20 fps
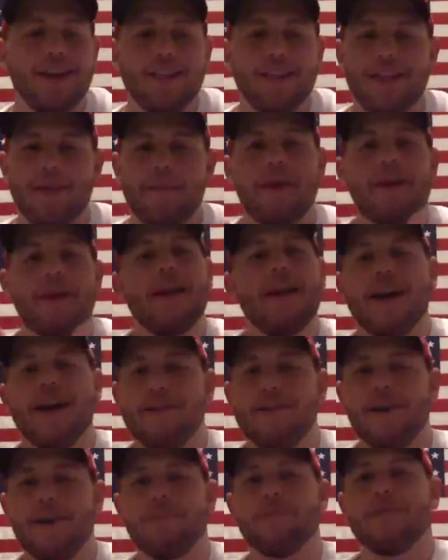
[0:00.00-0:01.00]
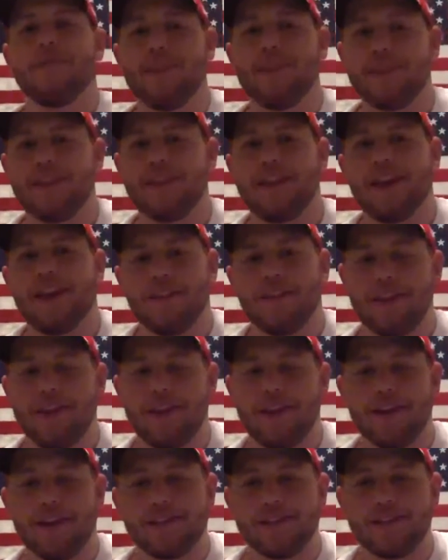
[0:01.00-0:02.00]
may not have everything together
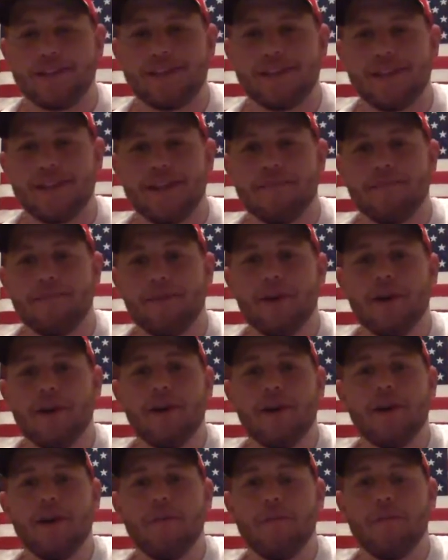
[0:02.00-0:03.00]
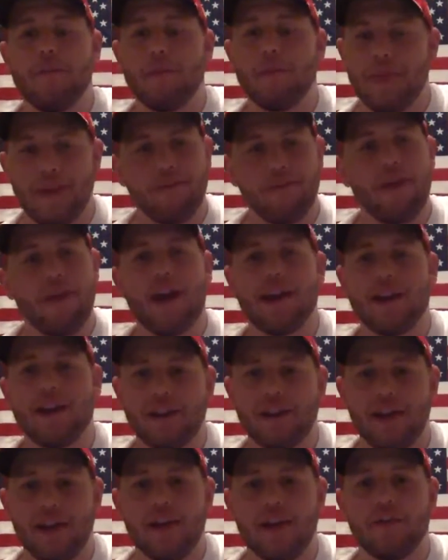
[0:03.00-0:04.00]
yet as a team, but they've got it
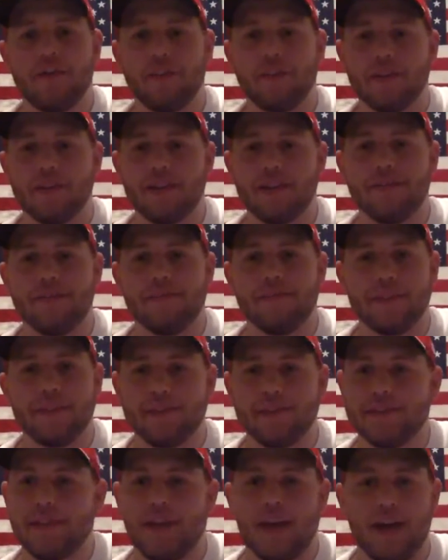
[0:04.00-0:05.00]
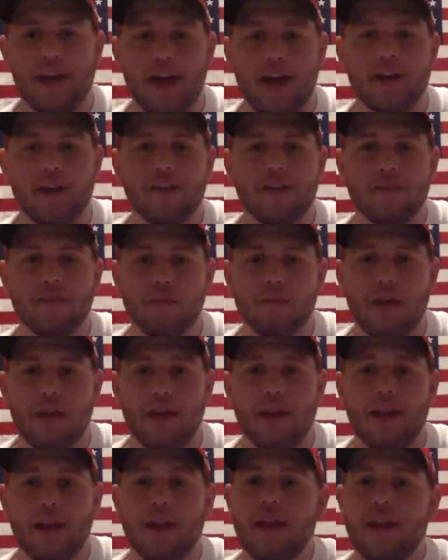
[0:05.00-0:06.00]
together on the defense. I'll give them
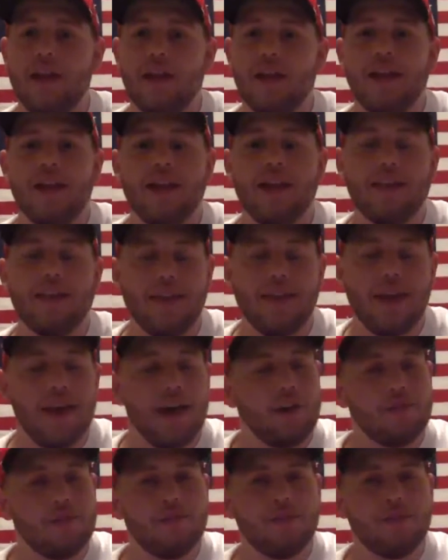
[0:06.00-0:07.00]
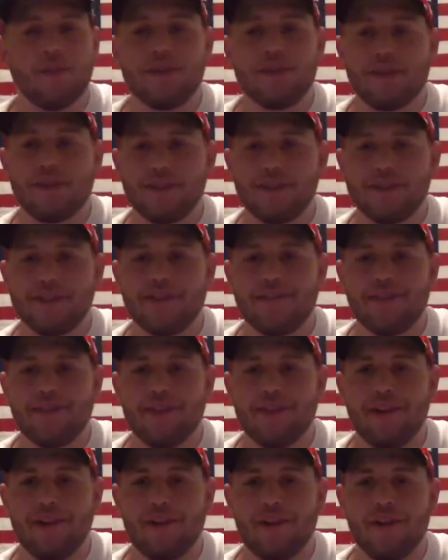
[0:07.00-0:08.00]
that. They held him to 37
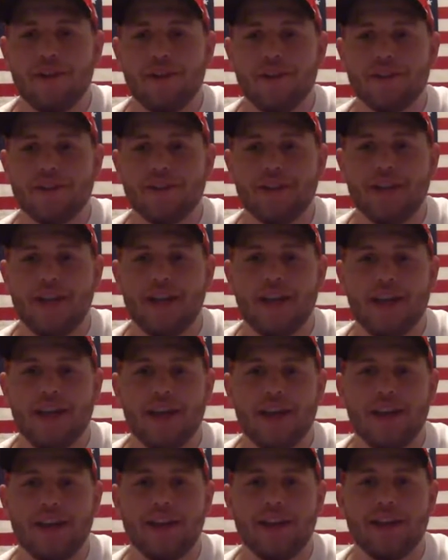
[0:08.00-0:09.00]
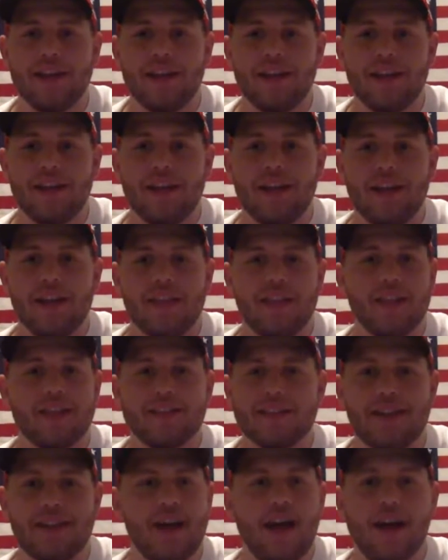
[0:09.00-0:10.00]
yards, and
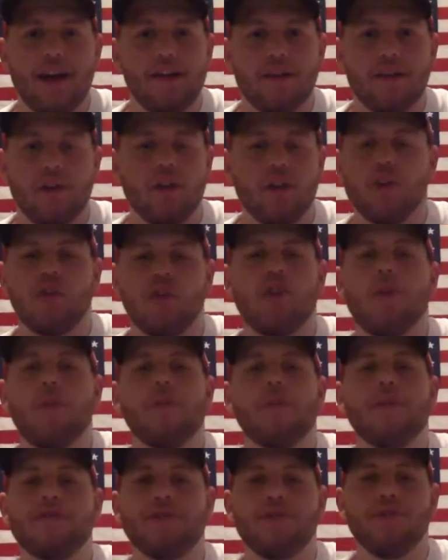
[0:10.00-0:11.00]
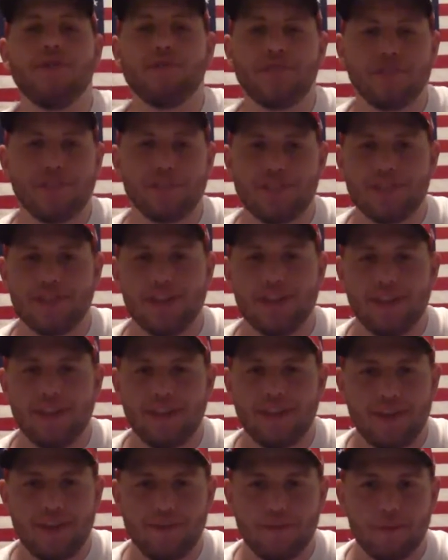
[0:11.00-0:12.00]
that's not nobody's used to seeing
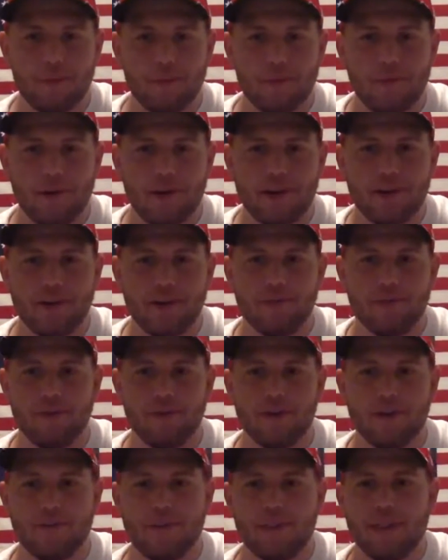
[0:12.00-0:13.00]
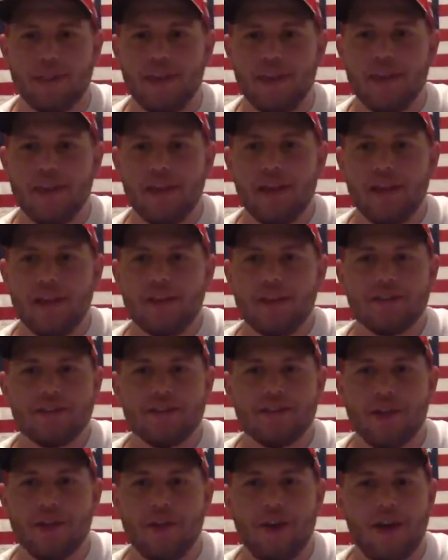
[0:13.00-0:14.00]
that from Devontae Freeman.
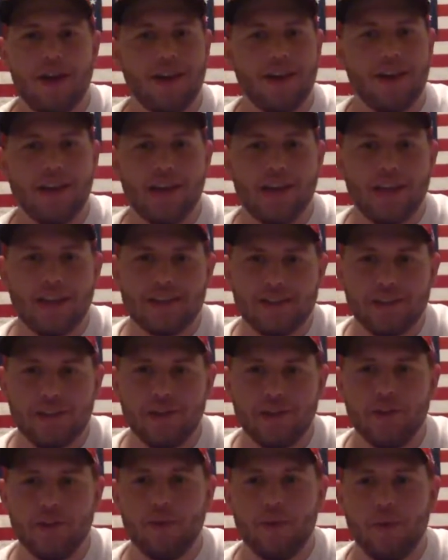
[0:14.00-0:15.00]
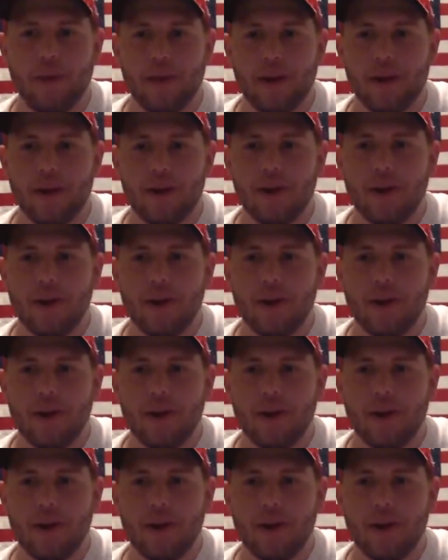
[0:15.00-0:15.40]
So it's a little weird,